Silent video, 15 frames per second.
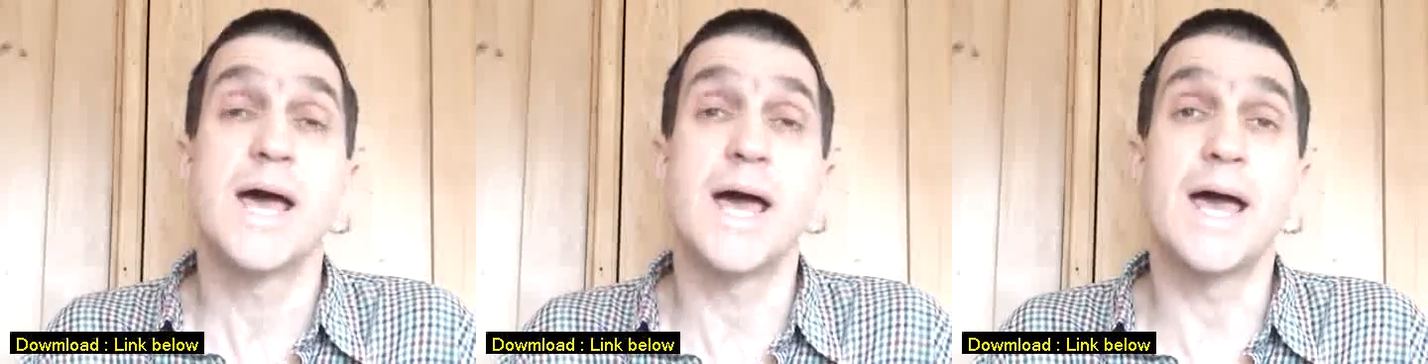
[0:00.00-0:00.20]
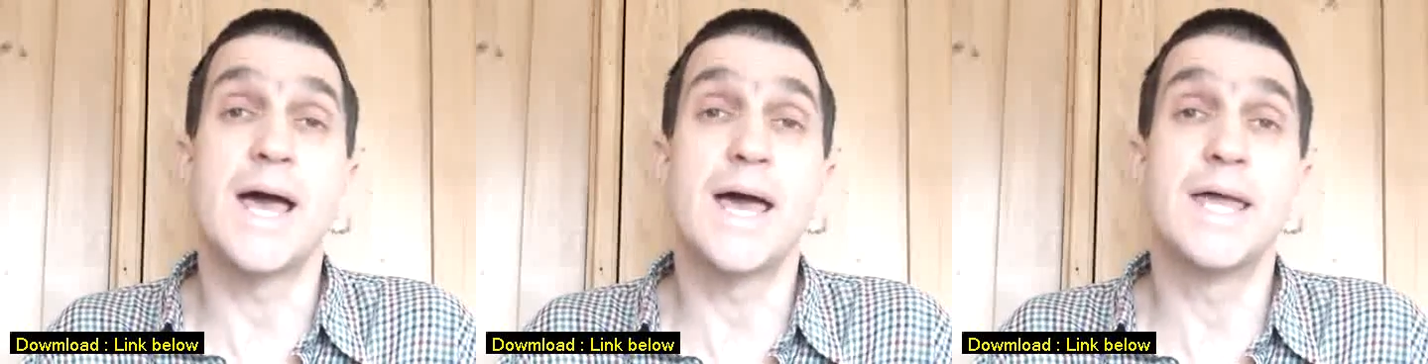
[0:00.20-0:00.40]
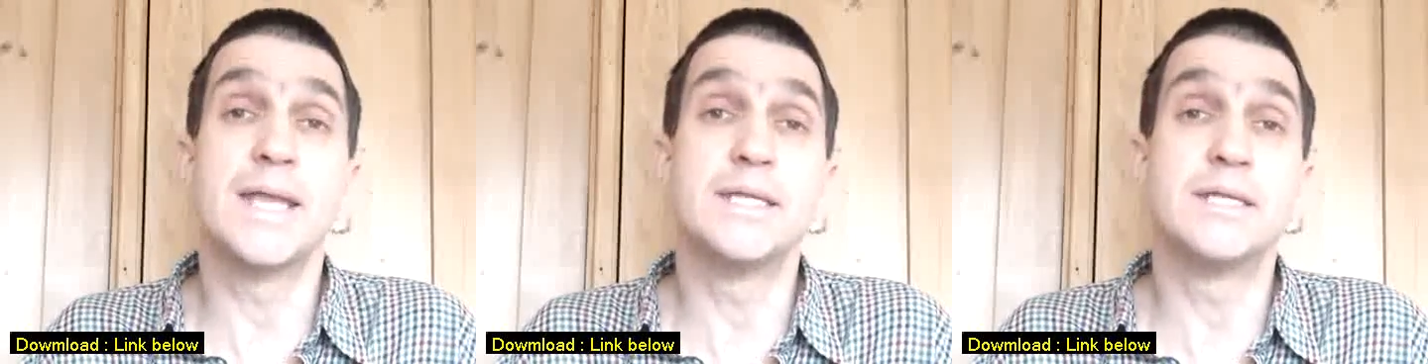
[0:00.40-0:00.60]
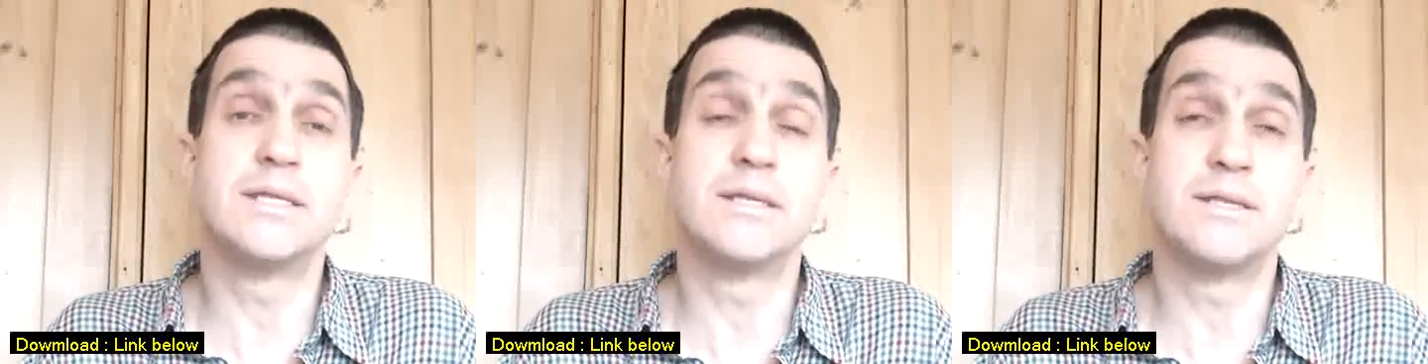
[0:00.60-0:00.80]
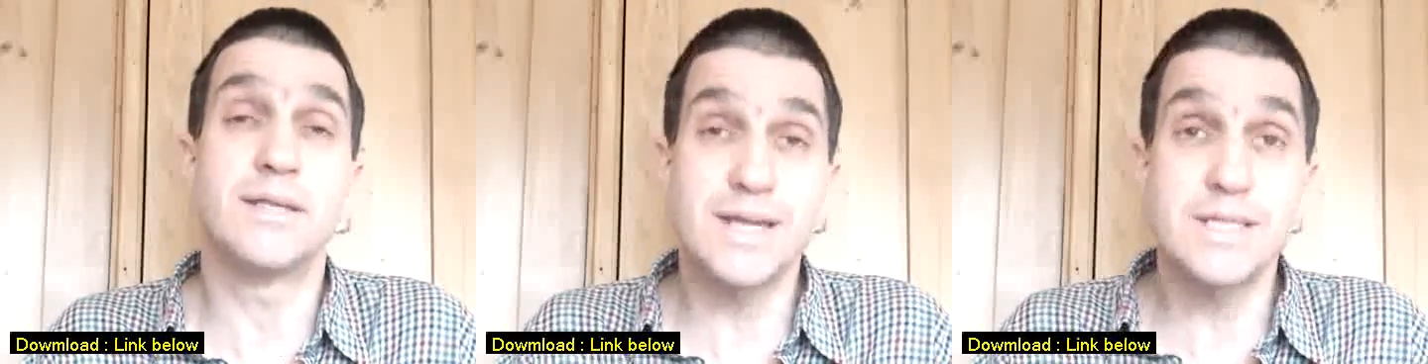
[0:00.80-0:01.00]
and
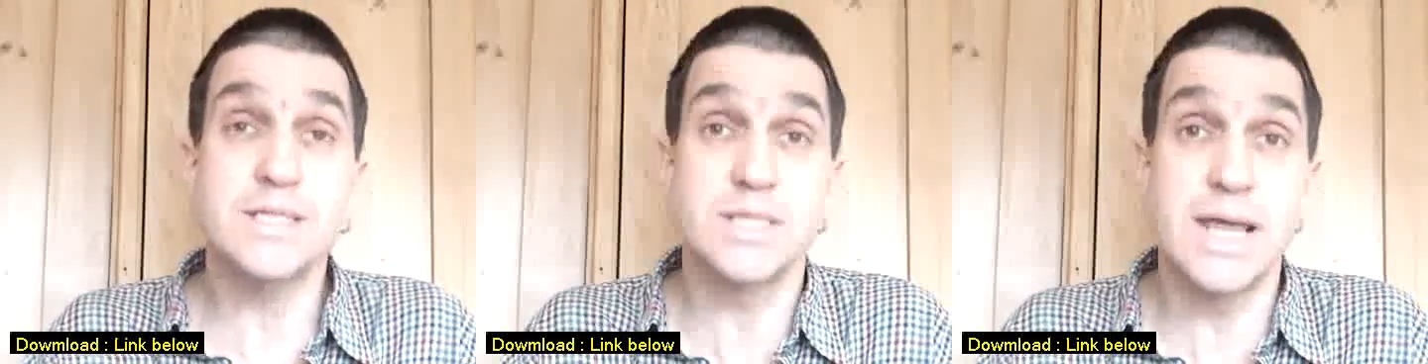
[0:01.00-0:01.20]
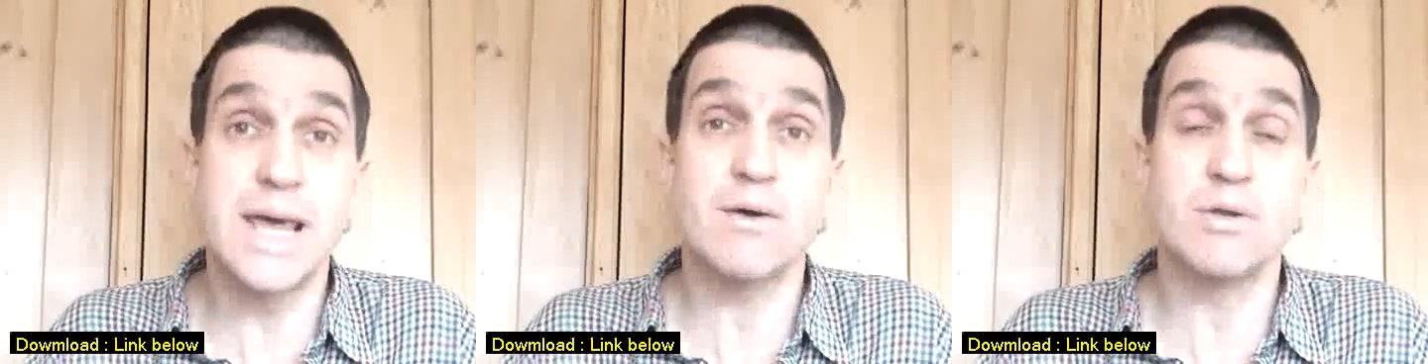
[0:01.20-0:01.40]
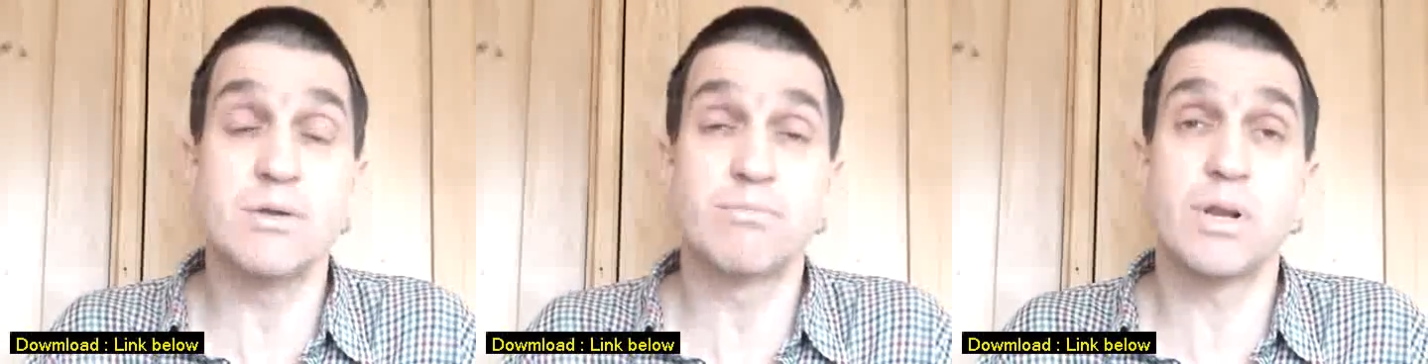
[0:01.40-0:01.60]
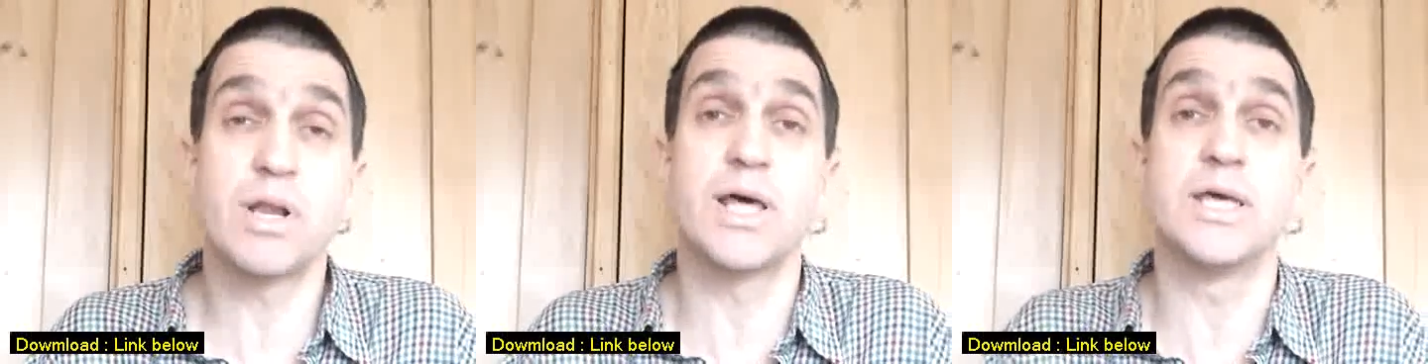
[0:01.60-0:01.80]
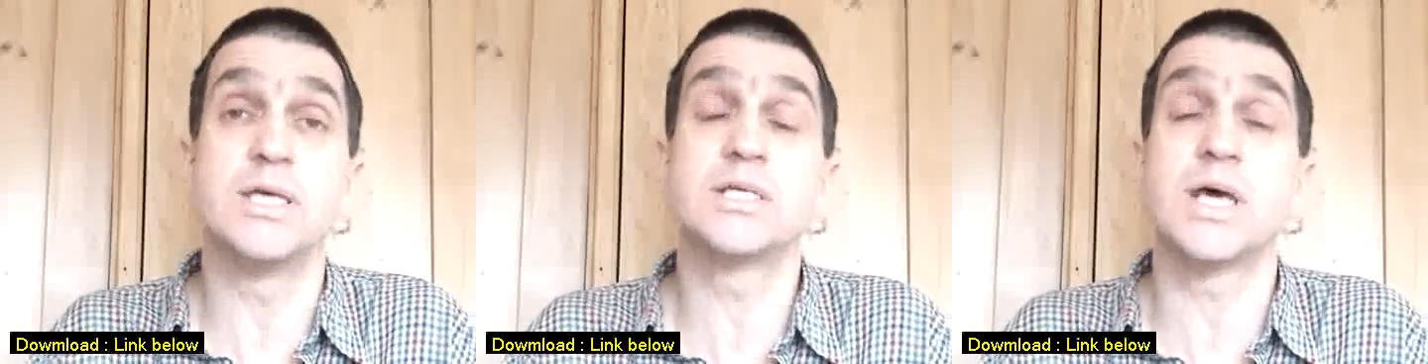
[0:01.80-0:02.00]
that is now in
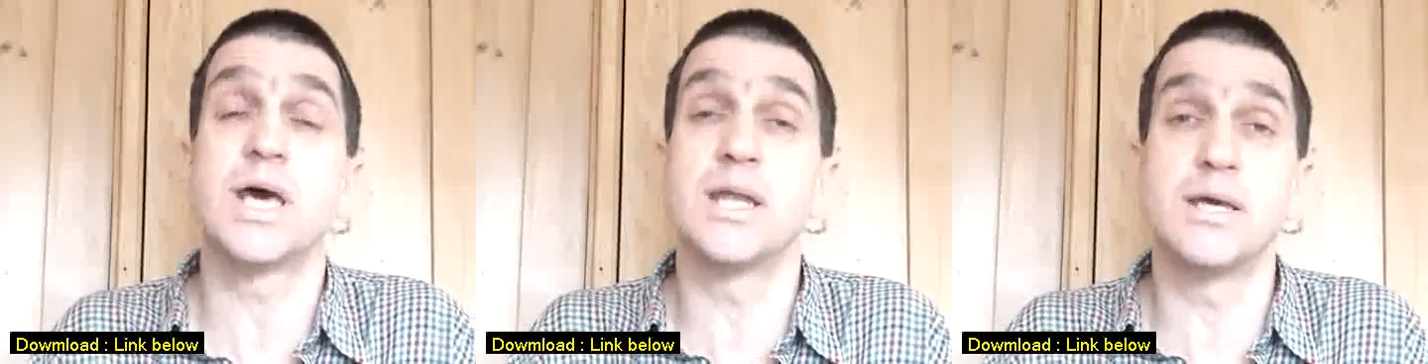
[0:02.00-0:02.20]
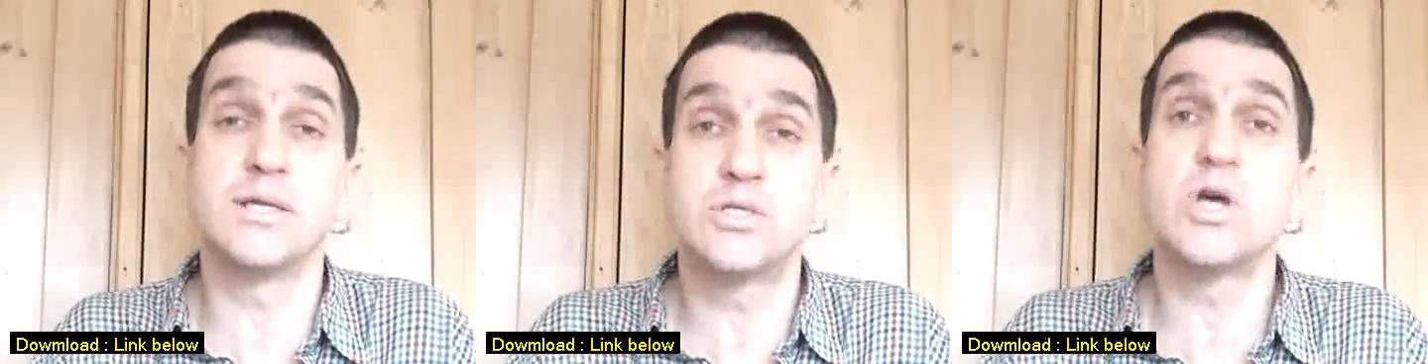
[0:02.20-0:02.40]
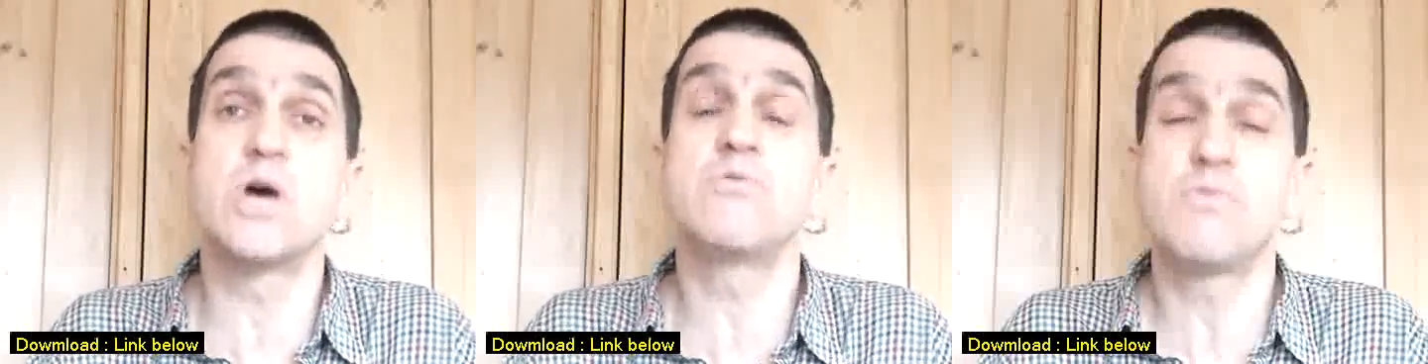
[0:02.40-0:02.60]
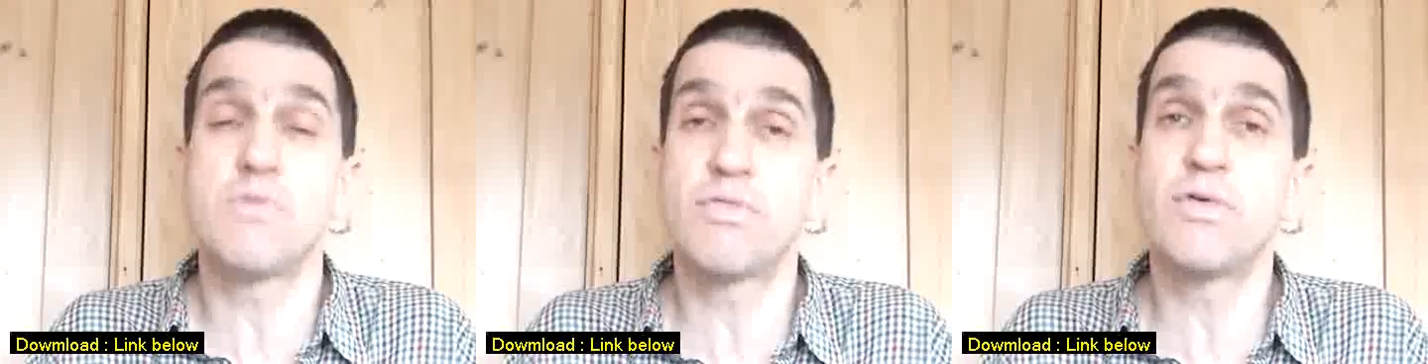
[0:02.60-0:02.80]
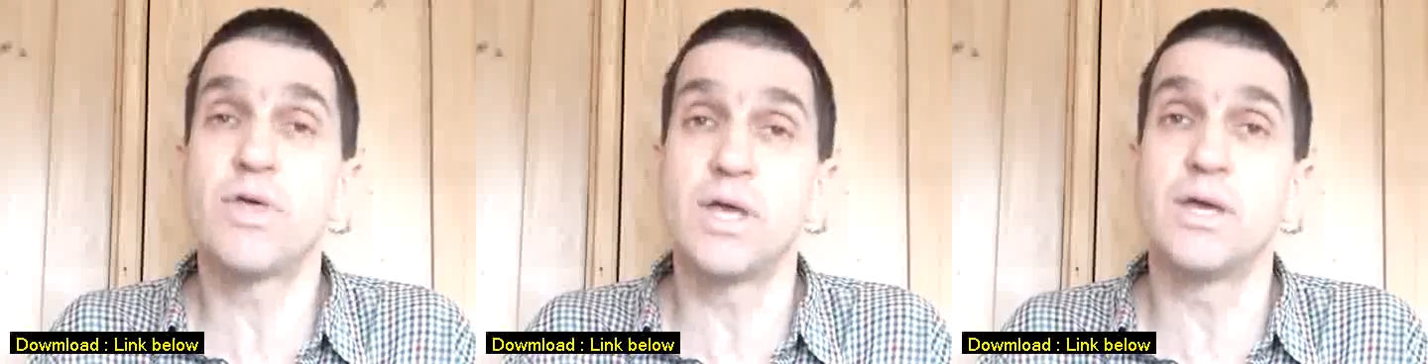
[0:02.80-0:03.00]
place, and I don't
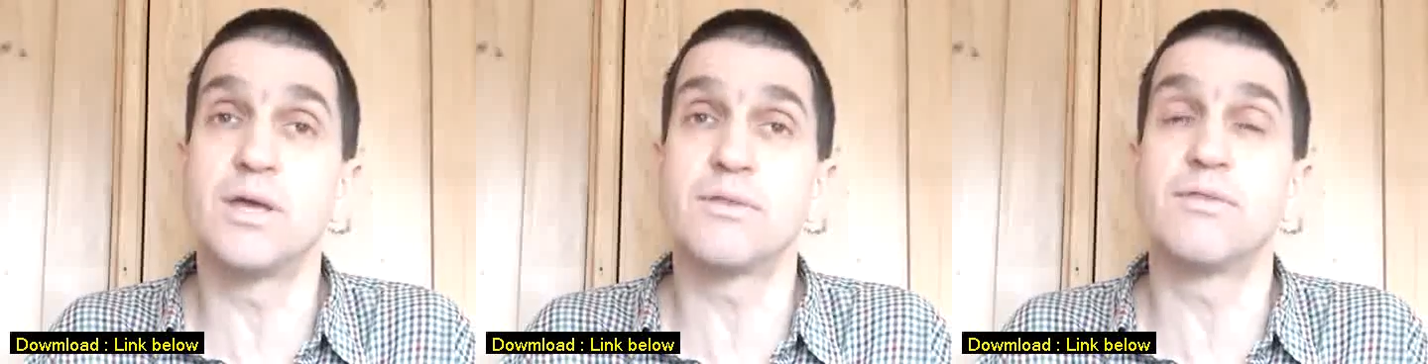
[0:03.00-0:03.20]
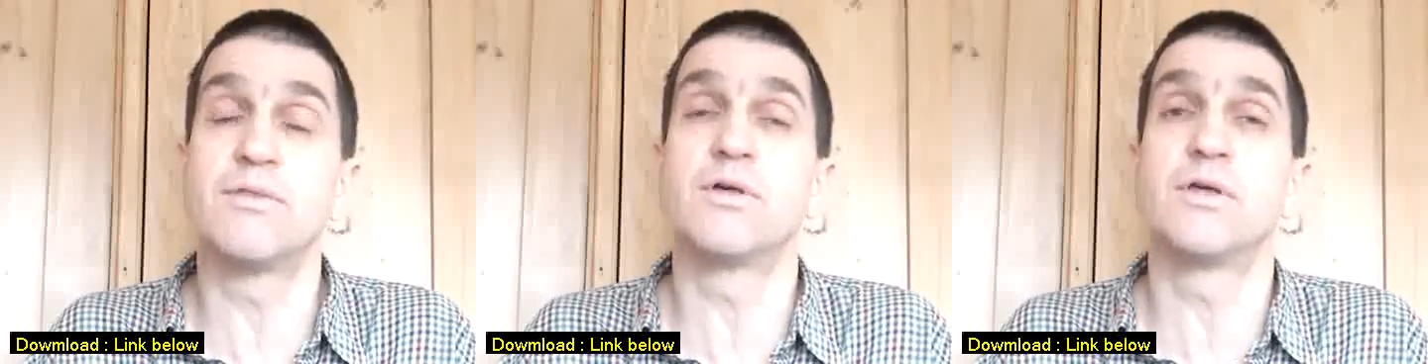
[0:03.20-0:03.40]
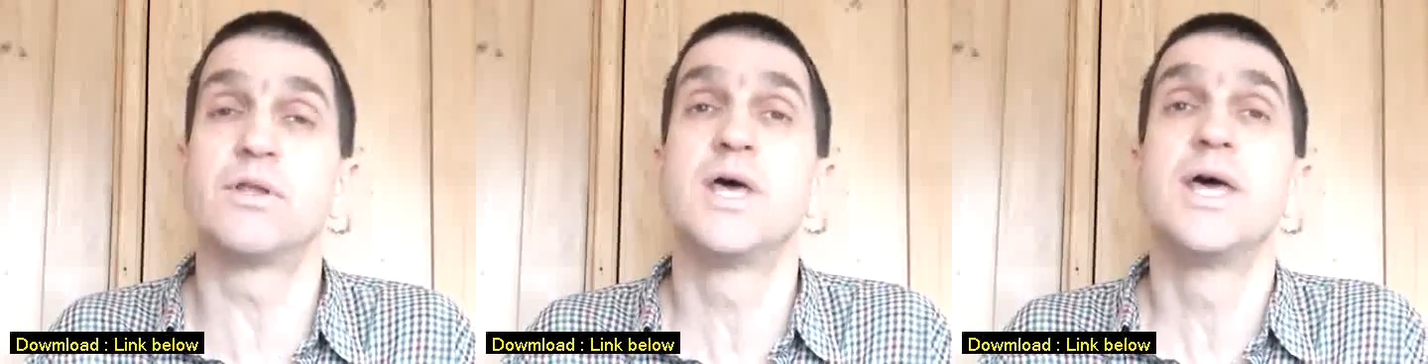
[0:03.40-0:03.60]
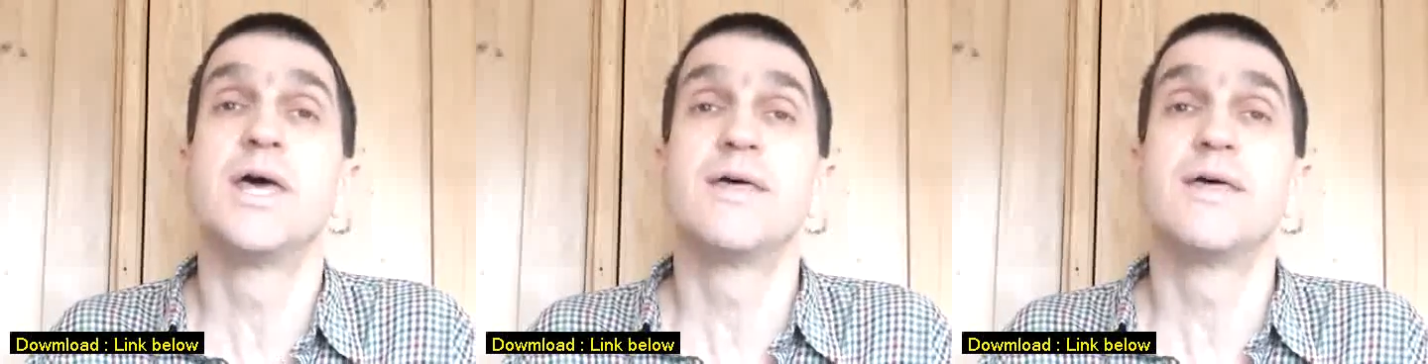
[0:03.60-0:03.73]
think that